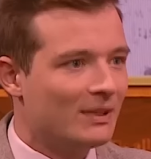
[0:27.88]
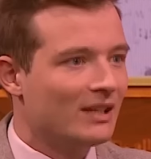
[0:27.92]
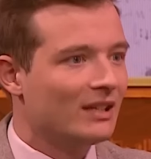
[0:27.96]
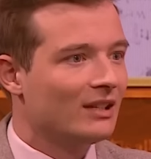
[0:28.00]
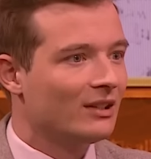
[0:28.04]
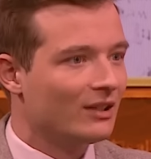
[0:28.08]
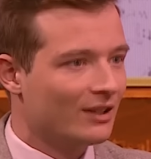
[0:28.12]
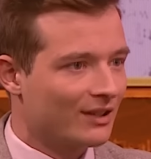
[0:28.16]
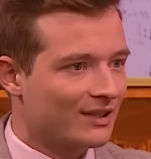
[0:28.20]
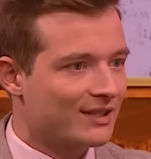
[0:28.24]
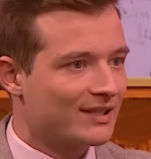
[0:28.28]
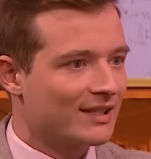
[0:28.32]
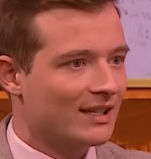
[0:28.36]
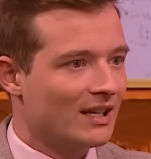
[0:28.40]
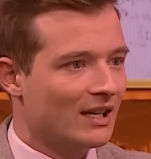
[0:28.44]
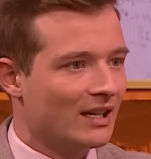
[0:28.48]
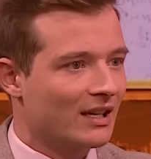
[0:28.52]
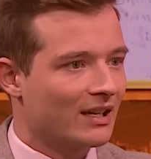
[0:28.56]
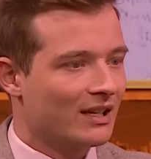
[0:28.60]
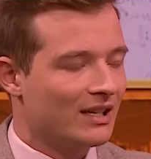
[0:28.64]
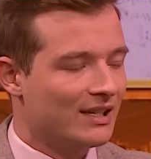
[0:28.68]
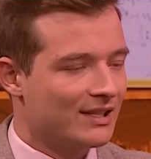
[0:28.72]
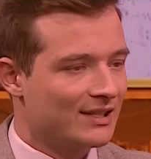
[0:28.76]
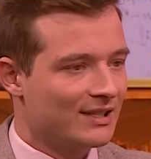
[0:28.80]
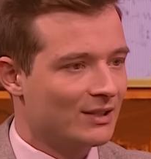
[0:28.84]
it looks
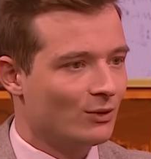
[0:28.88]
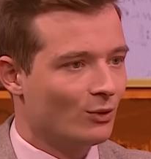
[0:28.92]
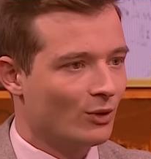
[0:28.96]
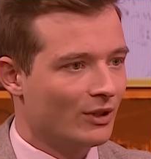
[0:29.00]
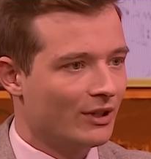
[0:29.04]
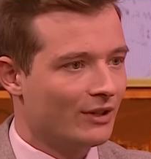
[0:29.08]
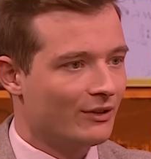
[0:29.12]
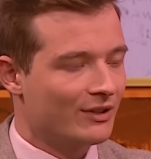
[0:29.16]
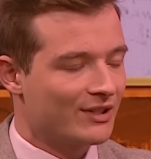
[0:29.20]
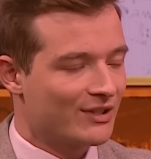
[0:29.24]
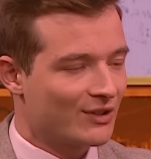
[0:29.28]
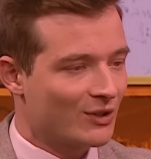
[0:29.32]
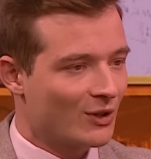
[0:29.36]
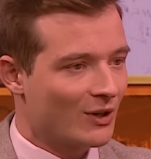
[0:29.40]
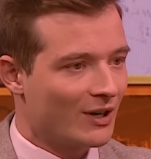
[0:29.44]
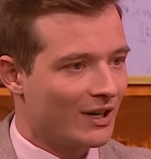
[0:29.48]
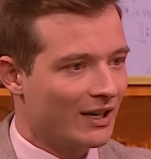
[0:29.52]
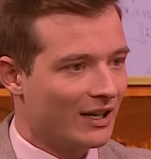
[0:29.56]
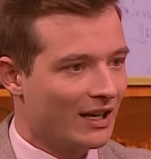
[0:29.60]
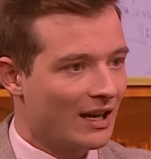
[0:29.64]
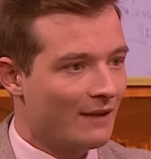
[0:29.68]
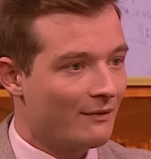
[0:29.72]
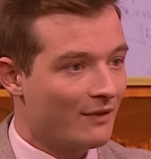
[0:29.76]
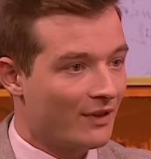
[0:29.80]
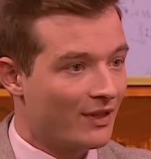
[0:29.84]
like his lawyer is
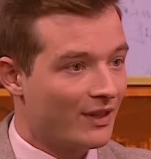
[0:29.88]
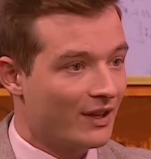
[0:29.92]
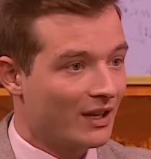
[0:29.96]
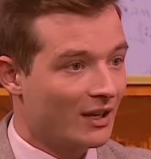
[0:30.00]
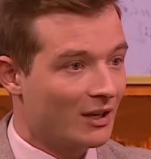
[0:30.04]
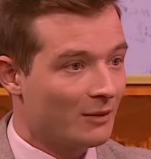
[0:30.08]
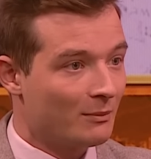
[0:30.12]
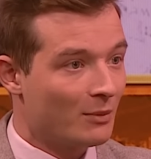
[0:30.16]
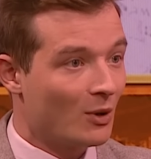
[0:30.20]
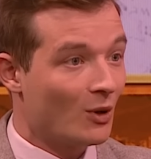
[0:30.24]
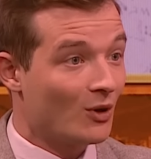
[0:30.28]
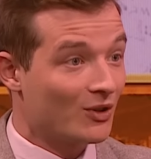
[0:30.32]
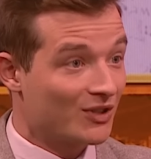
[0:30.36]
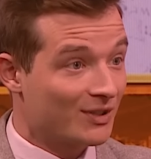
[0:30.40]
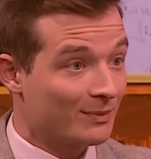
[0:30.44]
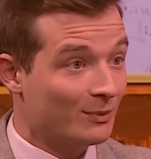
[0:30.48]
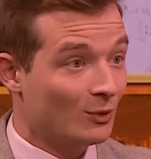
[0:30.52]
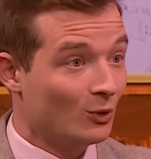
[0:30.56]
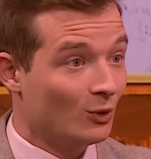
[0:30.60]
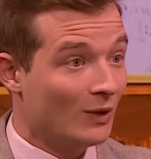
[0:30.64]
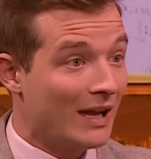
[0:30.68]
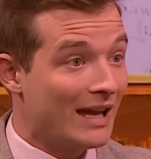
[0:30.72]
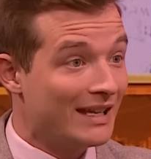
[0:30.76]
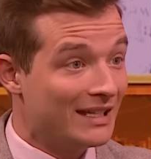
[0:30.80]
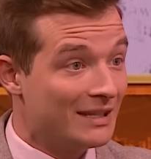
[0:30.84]
trying everything
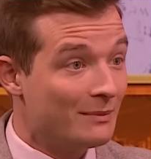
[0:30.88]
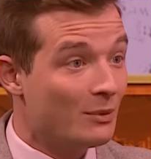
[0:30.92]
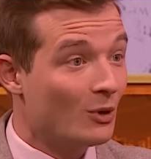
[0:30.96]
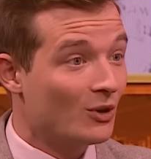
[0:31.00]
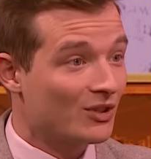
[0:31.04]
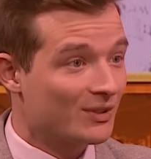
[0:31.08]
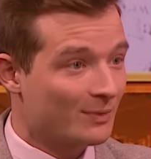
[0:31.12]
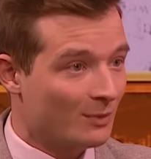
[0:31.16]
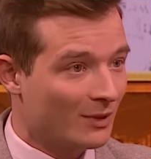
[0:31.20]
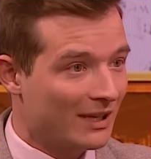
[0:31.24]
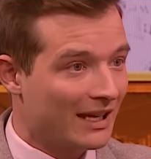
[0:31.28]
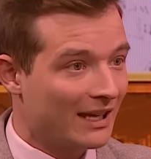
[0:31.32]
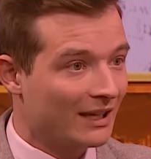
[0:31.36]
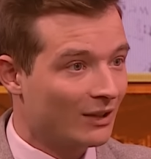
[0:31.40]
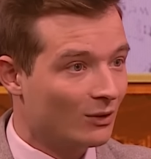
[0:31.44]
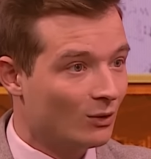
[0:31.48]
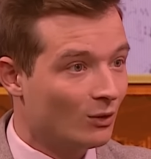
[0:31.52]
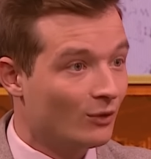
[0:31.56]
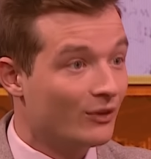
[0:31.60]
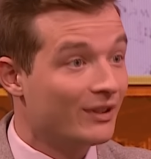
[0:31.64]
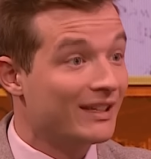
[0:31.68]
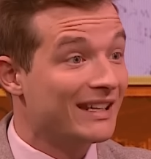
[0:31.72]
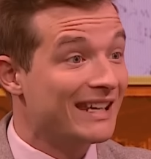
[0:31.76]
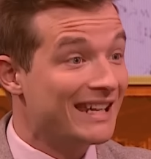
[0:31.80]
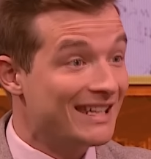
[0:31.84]
possible, any possible angle
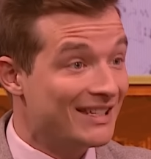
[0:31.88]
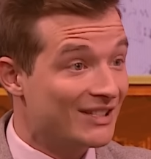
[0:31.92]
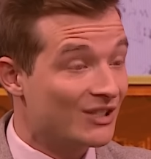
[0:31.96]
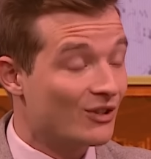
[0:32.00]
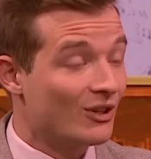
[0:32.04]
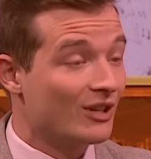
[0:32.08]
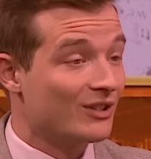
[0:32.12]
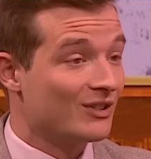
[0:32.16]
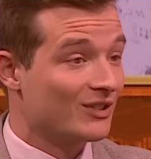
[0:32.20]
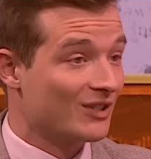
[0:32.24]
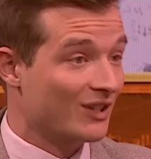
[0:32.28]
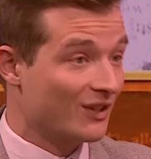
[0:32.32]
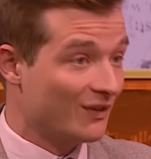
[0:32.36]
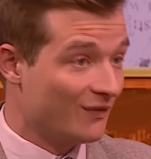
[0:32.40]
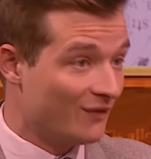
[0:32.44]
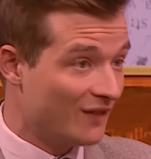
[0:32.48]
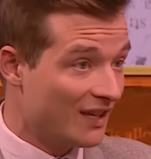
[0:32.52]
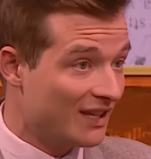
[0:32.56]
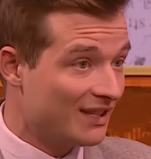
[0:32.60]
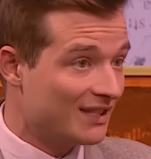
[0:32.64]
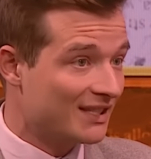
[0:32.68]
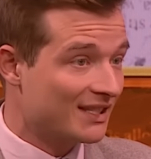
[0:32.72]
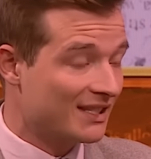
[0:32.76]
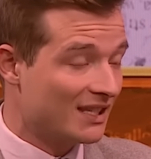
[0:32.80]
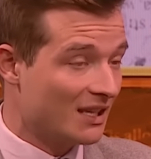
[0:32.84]
that is going to
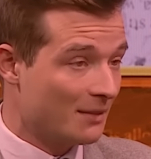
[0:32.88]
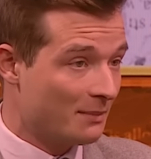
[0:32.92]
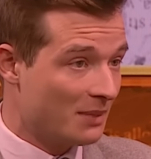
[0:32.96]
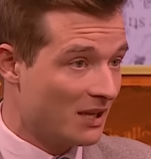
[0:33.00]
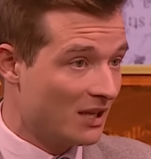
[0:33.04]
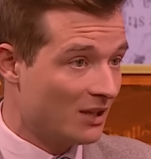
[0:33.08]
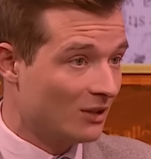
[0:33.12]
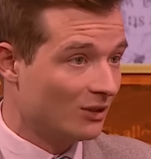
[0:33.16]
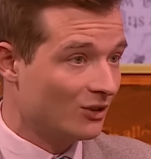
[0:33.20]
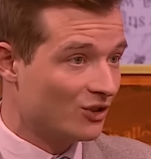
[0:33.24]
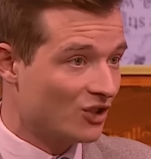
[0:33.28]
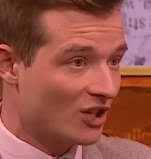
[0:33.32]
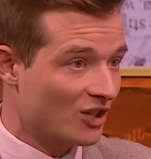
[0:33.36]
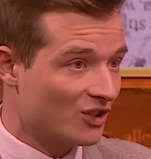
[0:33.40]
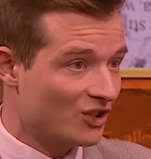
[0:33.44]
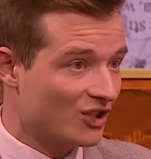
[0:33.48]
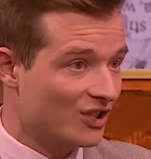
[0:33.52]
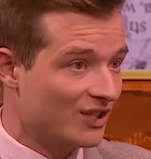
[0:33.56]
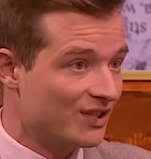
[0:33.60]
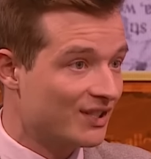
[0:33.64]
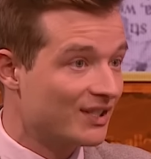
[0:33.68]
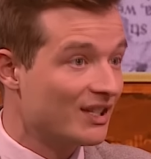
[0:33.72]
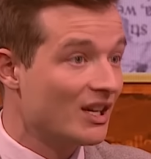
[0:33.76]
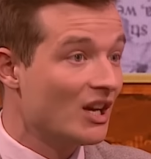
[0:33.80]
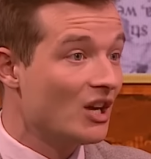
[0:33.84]
convince the appeal
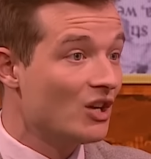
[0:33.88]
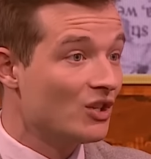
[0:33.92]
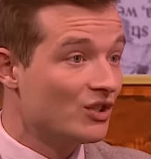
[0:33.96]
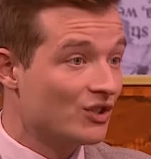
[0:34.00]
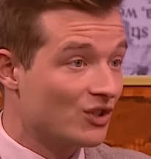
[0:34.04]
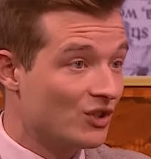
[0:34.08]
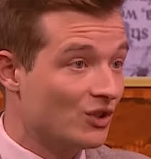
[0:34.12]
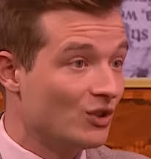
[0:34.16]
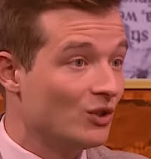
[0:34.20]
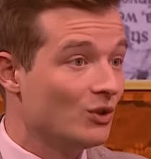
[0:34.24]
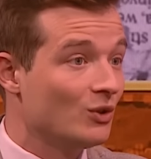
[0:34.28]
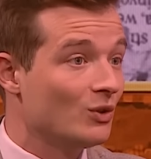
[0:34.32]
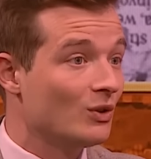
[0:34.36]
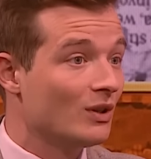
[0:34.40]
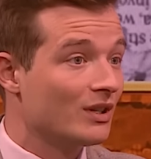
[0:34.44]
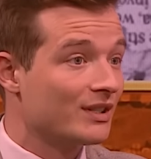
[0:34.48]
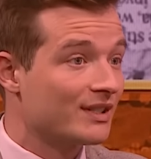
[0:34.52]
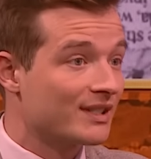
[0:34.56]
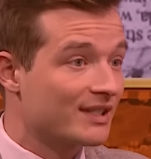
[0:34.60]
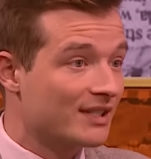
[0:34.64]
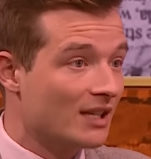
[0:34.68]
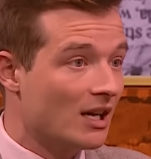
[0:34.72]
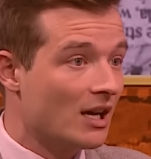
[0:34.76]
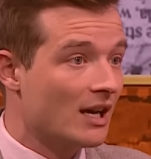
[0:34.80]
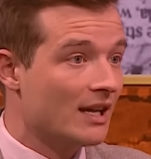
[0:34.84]
judges to
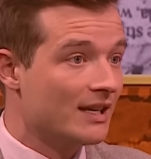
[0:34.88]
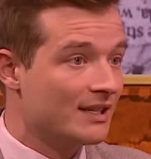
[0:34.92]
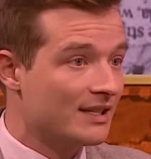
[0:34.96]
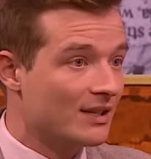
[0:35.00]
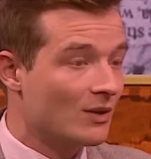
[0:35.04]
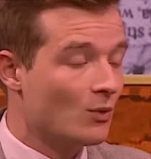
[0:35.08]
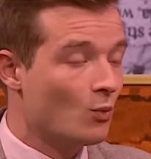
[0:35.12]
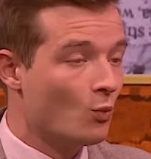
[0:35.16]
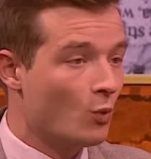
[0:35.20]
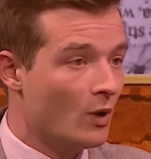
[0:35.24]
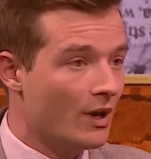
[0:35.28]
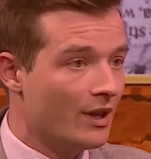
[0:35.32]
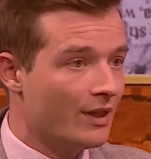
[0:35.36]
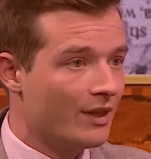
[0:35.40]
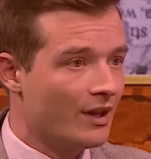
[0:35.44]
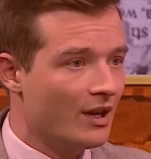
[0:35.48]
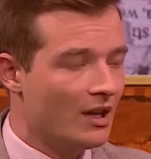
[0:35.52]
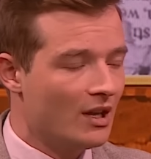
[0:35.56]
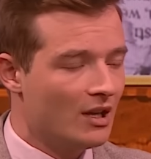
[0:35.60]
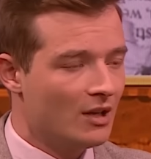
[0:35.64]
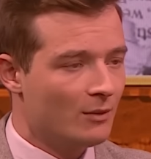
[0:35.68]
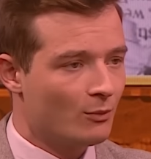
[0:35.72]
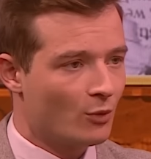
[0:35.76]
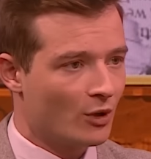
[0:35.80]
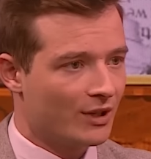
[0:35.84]
side with
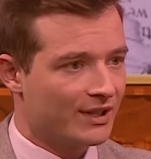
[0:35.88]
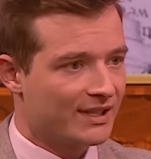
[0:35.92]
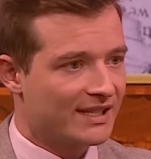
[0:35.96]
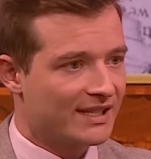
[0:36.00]
Prince